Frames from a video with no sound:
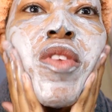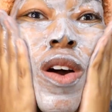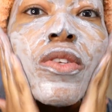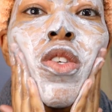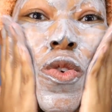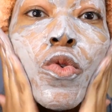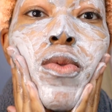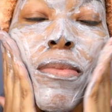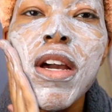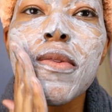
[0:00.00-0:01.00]
I was going to
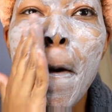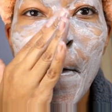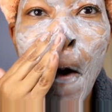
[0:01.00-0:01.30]
lose my mind.